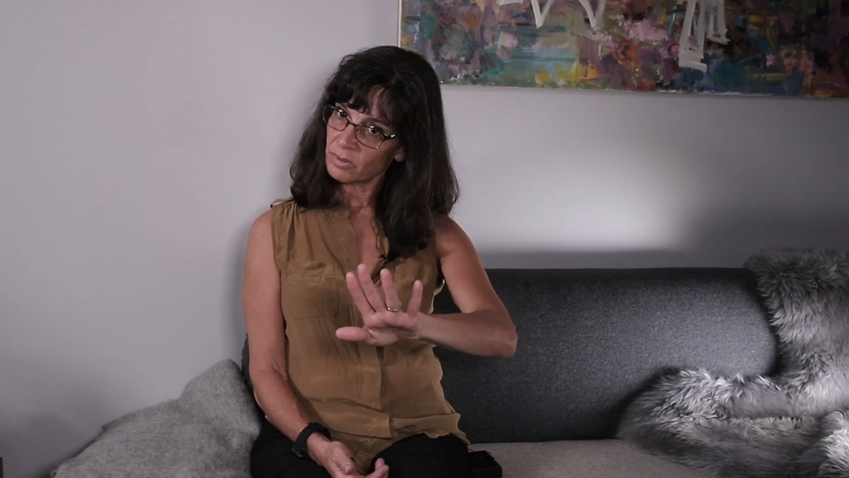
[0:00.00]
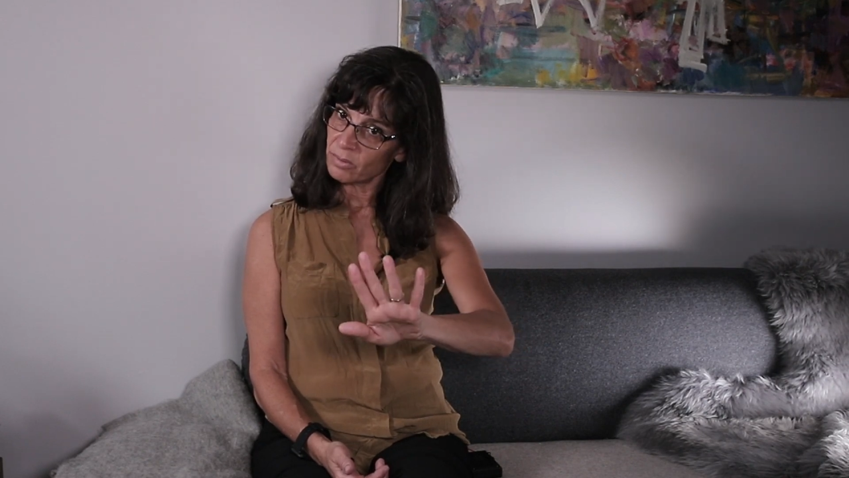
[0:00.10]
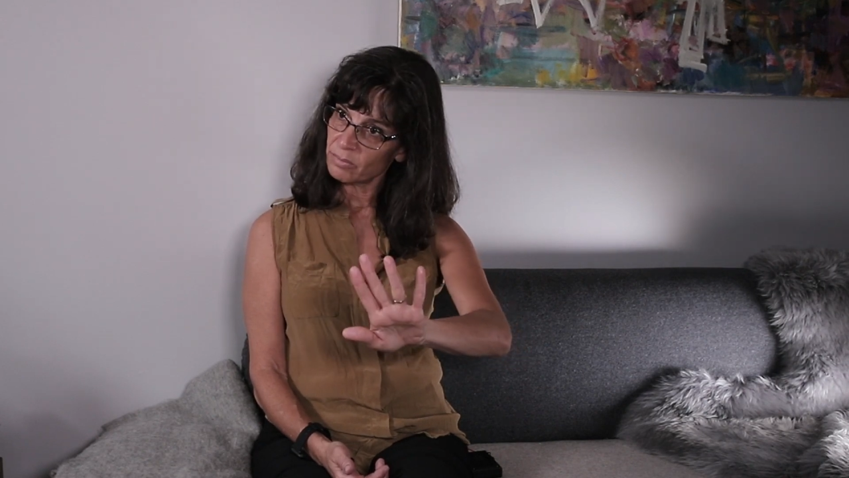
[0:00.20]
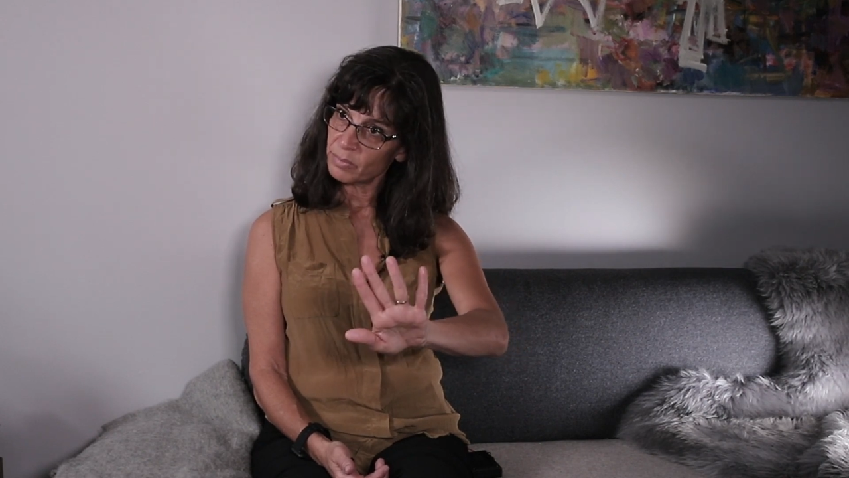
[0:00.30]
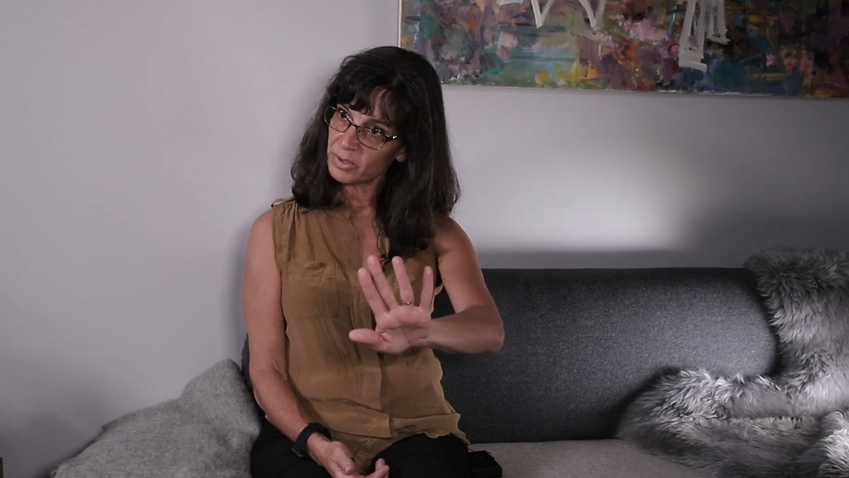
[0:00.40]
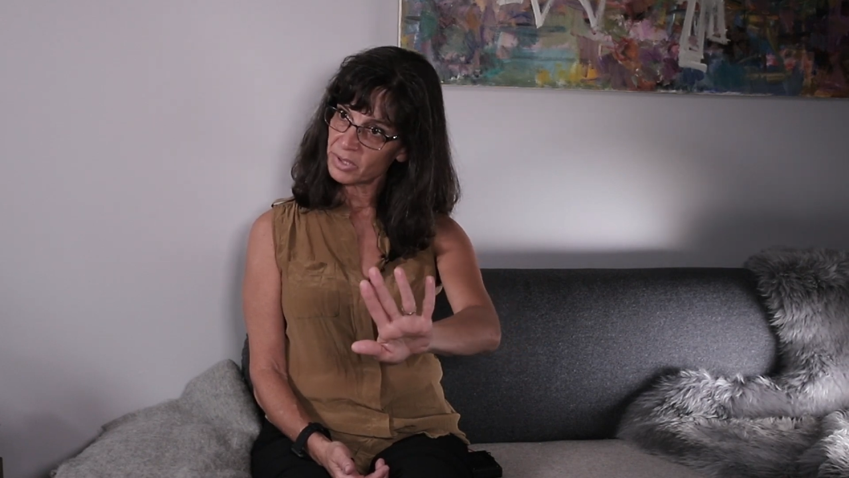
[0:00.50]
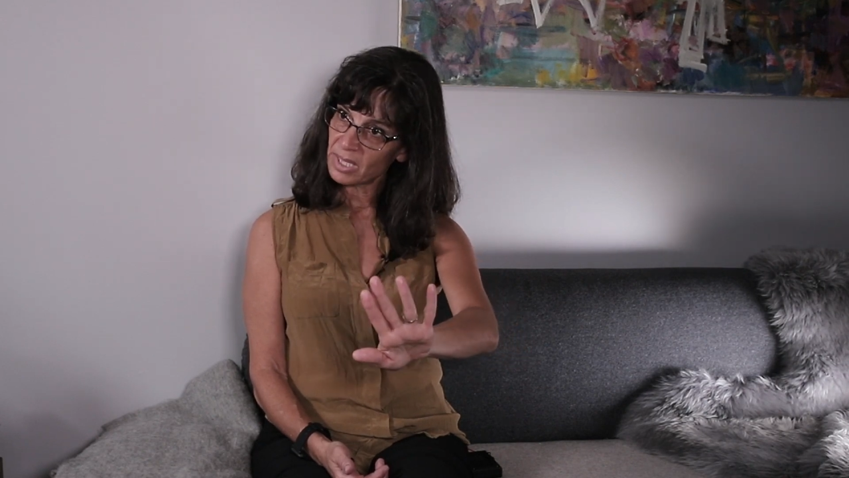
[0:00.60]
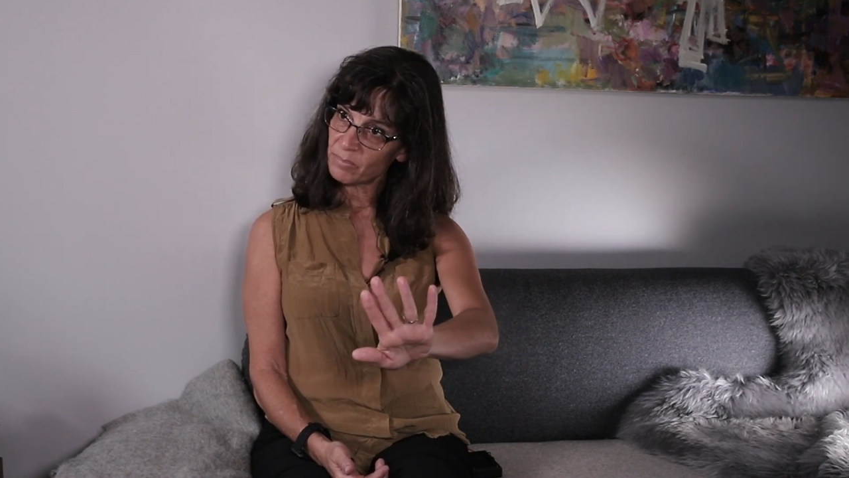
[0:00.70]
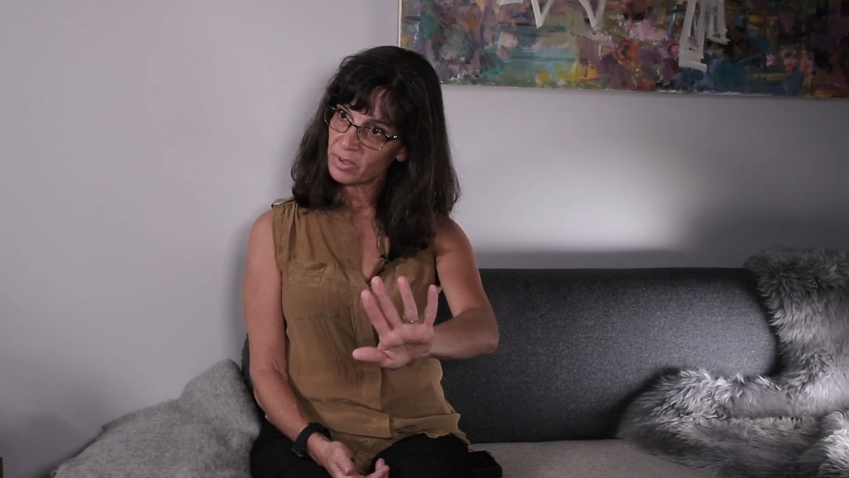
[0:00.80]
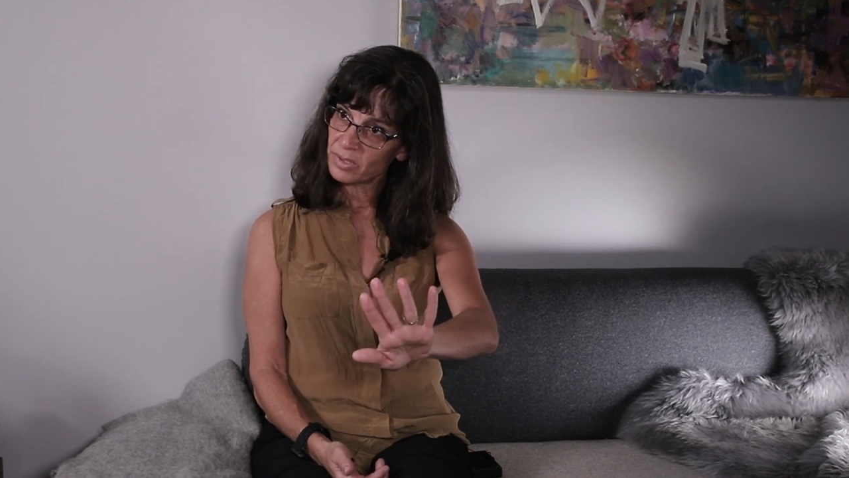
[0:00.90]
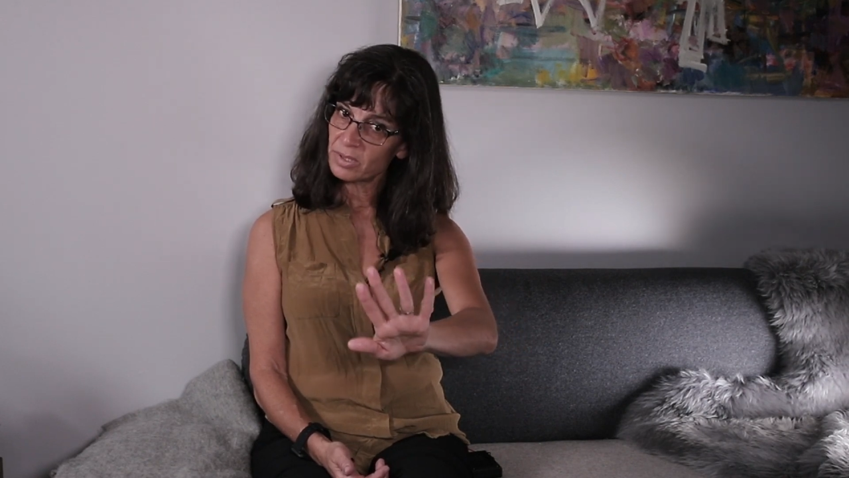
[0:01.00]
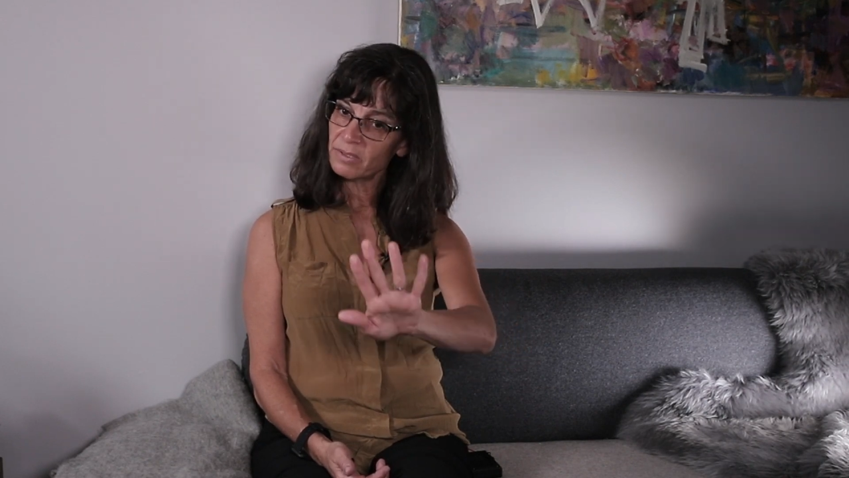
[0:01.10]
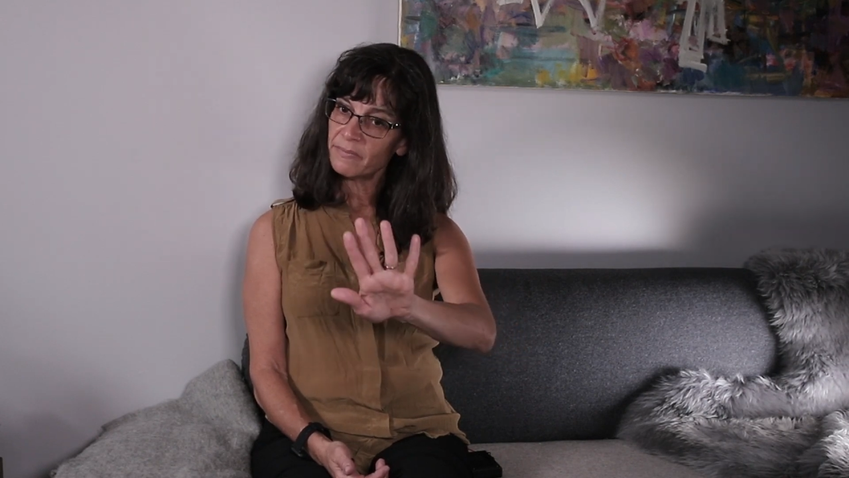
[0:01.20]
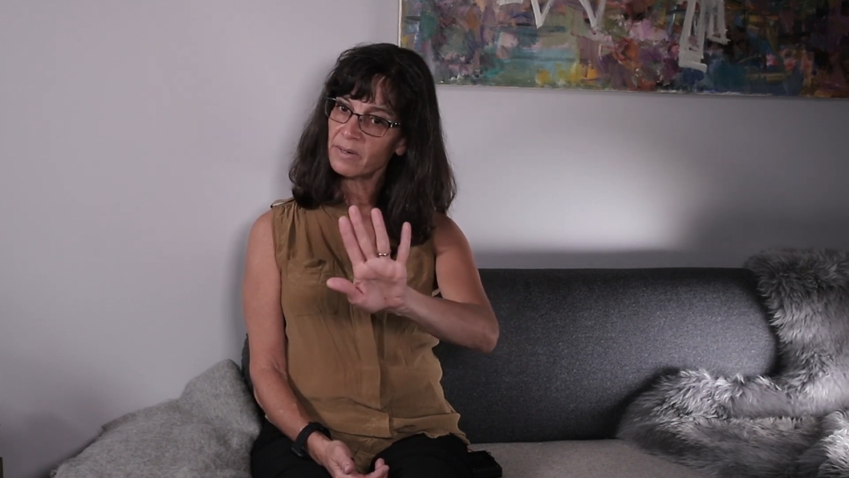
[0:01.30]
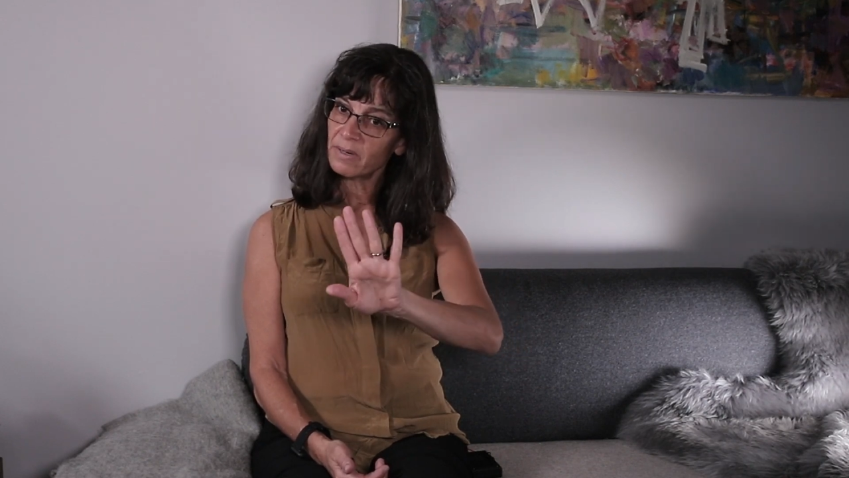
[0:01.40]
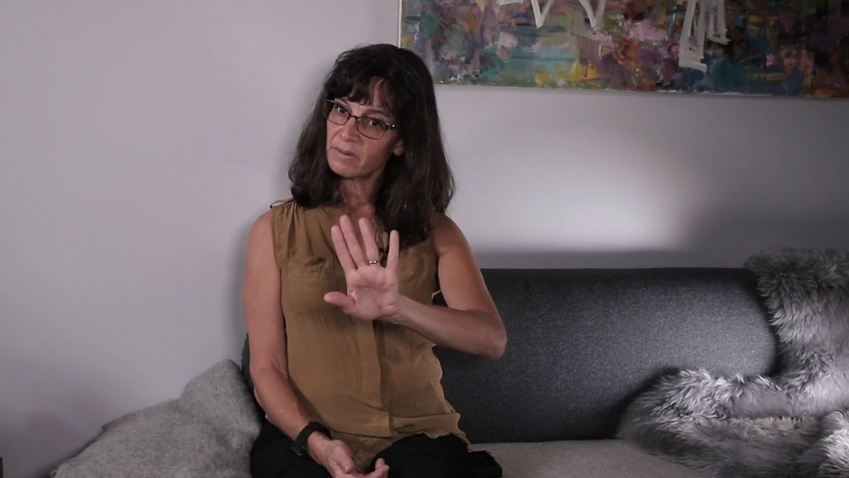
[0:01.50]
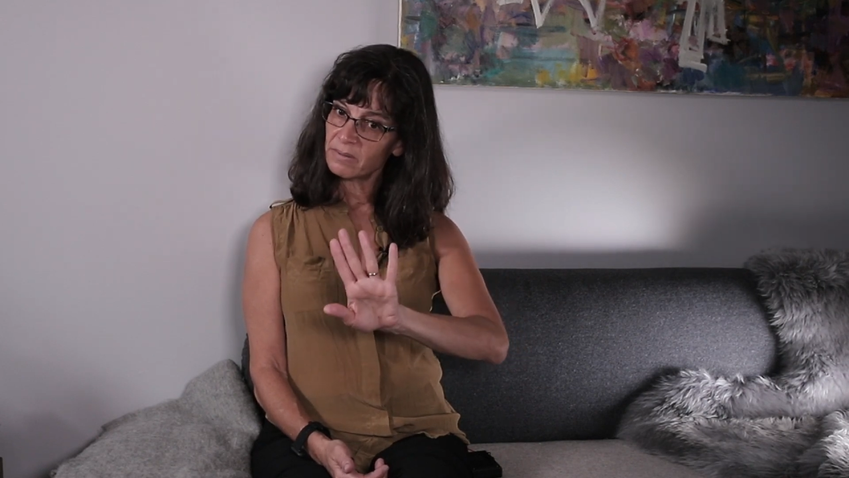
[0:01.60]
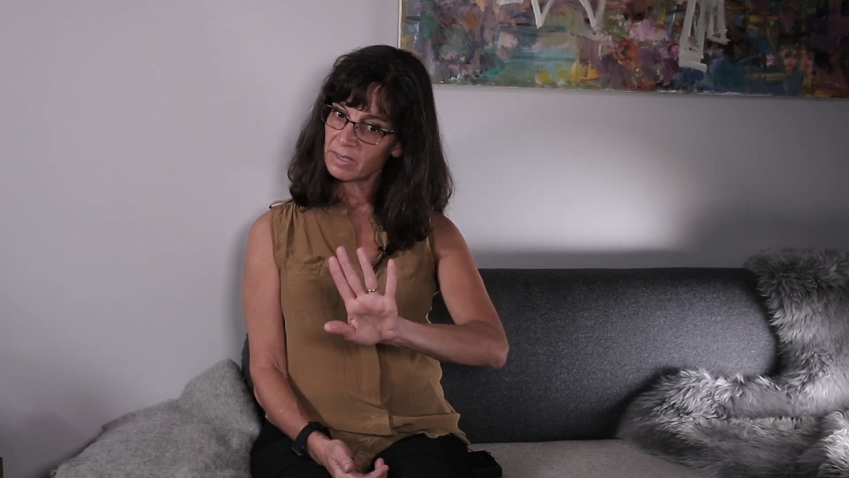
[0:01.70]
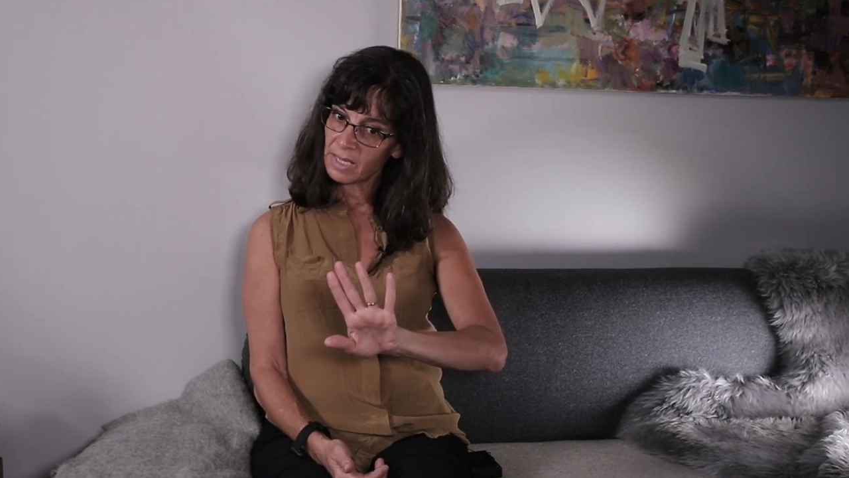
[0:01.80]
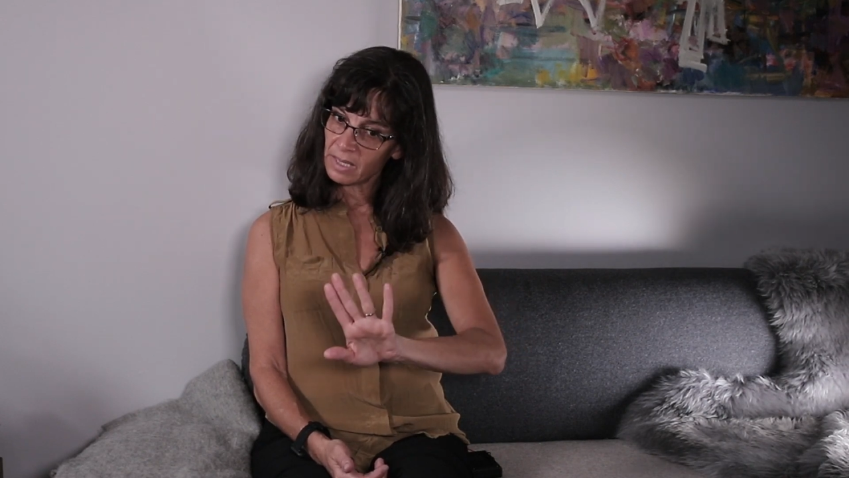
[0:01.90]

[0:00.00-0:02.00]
don't push that person too far.